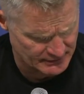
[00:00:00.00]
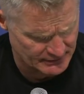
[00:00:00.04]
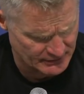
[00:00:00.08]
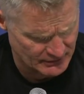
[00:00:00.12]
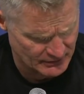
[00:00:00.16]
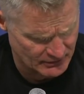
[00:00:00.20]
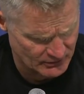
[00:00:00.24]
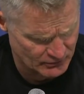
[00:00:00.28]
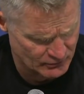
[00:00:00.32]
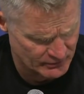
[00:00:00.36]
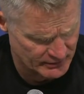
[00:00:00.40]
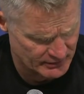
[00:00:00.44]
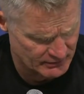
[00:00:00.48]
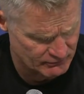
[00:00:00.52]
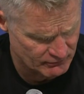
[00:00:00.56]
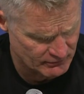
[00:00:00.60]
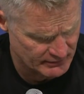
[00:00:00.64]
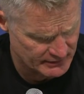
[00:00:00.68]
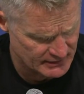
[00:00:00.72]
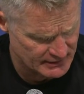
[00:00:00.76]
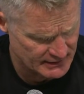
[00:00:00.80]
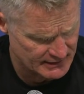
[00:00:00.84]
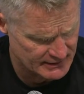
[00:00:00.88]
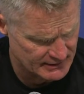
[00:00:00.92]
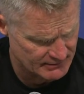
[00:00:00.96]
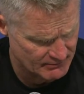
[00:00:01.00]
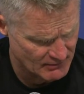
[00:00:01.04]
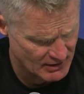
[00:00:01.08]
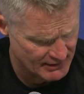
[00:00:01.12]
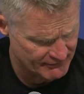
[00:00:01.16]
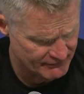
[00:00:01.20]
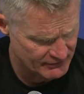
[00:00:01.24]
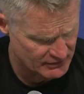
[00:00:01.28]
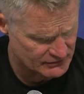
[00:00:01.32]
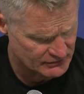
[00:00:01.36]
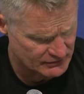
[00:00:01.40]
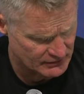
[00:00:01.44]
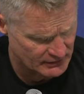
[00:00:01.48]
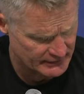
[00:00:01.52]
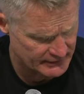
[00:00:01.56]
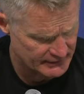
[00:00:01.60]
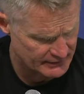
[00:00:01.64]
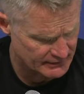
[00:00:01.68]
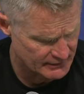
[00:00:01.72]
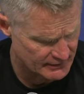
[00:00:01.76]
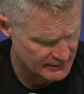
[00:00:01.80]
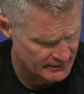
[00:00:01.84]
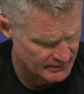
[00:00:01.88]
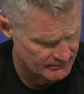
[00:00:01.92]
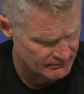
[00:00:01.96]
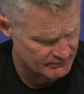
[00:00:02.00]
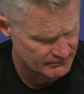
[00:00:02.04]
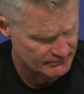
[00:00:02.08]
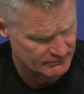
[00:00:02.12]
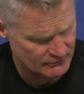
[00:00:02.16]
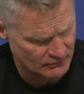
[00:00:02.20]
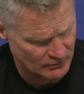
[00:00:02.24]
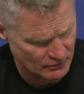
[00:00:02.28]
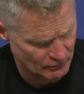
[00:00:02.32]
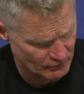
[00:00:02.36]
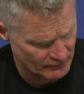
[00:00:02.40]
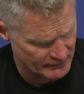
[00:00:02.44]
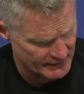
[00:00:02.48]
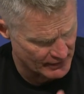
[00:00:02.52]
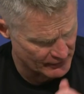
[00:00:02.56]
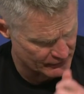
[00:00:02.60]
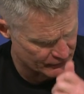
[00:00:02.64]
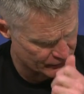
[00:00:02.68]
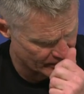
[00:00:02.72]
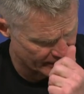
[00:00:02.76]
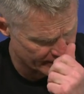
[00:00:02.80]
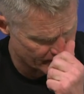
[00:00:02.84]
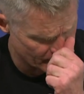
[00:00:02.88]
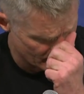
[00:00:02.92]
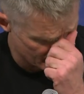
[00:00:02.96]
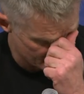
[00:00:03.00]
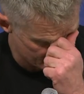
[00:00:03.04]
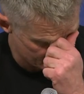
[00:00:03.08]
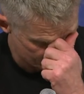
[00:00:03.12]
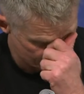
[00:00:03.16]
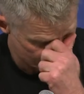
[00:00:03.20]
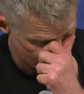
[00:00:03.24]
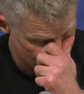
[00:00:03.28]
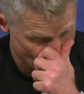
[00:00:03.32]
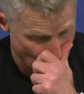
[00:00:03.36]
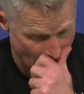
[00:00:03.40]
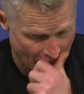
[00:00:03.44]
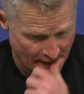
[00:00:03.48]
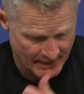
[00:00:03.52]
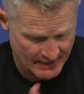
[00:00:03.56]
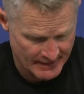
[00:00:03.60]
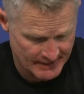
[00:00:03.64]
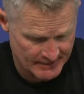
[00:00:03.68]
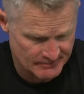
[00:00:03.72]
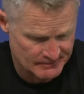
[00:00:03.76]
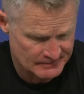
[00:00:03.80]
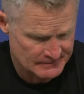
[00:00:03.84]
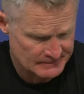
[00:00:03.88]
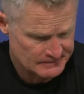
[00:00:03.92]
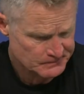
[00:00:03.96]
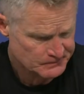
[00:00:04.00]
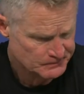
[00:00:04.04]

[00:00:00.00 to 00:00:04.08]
You know, we, we need him, obviously. Um, we're without Draymond. Um,